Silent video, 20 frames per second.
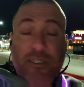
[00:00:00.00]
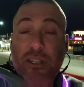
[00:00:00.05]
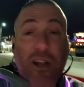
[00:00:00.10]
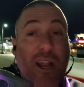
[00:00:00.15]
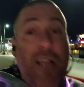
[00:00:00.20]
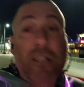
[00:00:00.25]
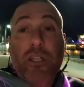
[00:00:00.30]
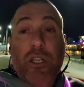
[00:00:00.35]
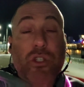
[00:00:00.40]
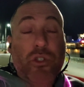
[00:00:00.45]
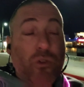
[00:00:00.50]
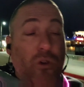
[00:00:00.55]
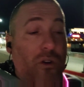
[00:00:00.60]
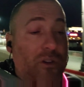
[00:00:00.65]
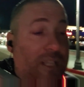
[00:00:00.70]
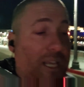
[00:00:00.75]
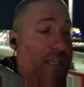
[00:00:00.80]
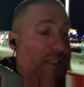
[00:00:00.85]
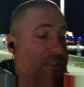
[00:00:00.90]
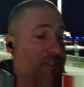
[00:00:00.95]
They're out of
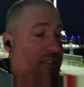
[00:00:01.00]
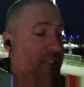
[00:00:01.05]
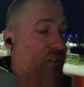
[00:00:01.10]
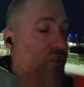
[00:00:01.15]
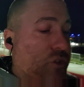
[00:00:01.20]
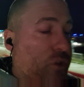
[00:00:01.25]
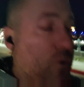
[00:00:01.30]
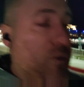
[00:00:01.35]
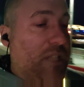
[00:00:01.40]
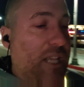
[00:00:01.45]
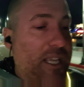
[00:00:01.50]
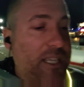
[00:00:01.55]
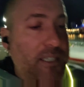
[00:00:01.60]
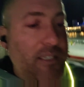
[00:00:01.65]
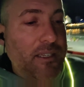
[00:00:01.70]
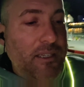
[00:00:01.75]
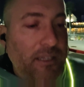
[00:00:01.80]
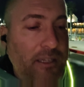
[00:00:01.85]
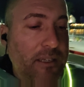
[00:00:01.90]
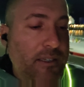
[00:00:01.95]
control, guys. It's too
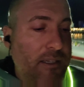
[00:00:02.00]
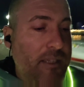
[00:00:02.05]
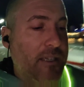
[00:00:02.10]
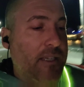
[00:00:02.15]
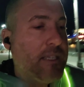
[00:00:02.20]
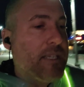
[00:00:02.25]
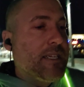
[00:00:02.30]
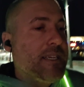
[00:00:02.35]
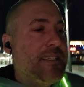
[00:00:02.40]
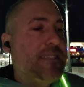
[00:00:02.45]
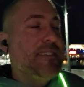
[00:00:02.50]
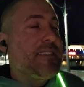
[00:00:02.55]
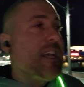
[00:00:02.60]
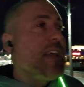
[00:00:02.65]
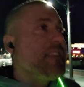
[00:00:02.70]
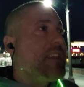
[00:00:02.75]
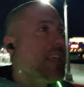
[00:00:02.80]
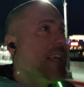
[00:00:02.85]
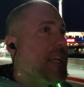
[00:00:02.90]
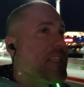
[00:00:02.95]
late.
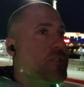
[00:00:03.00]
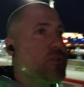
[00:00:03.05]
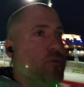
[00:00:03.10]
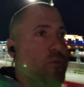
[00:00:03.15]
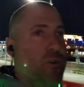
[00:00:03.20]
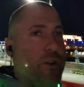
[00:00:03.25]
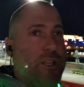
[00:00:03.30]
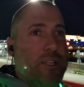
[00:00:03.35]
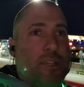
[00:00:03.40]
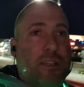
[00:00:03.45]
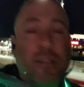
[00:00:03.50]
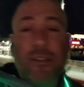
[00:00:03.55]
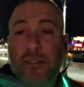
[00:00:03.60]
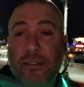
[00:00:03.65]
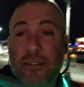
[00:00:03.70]
Send the asteroid.